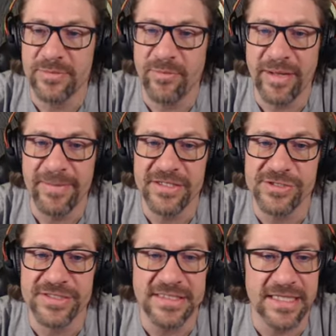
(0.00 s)
of my
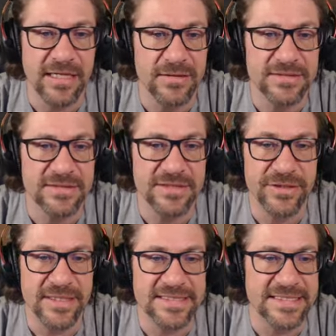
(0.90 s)
pictures in there so you
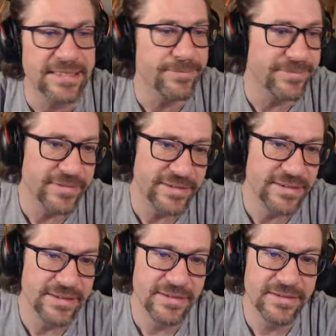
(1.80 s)
could see them.
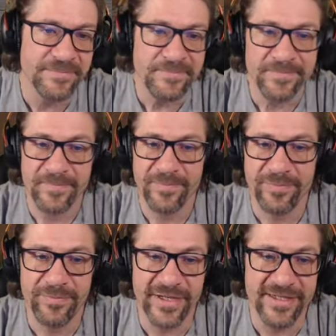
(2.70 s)

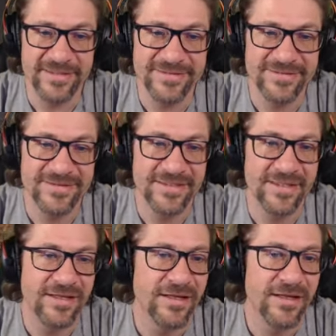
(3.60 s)
But,
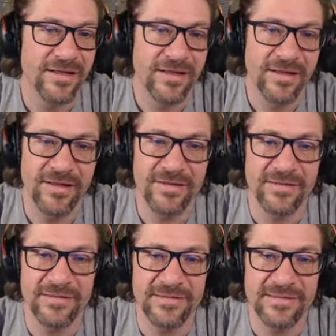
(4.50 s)

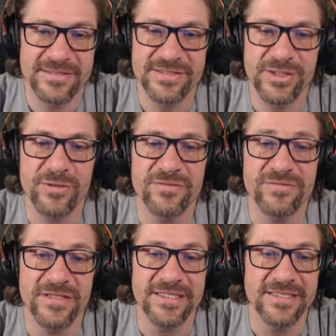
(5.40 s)
oh, so
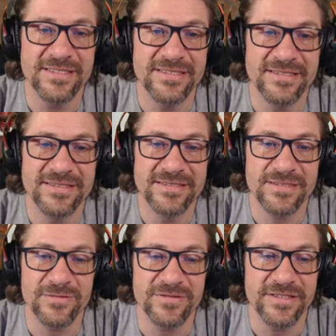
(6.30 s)
fun.
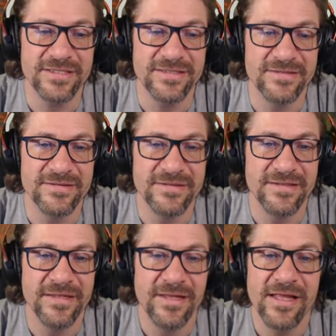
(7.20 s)
So fun.
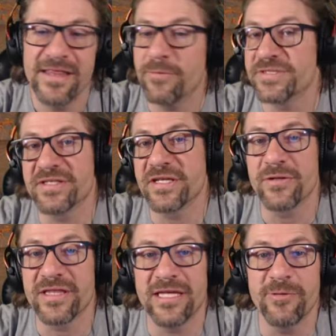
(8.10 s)
That wasn't the
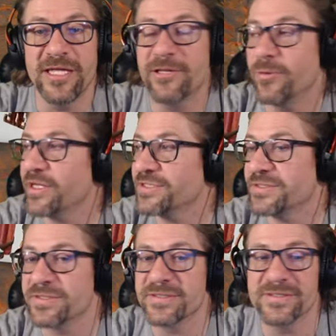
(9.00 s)
only thing we did. We
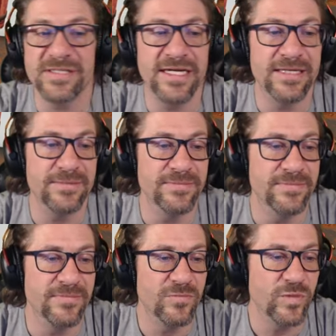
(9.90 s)
also um,
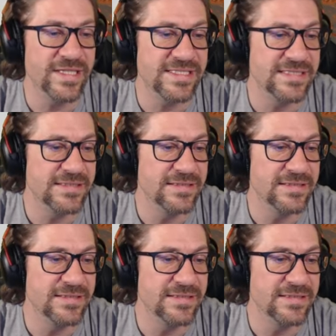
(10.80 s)
went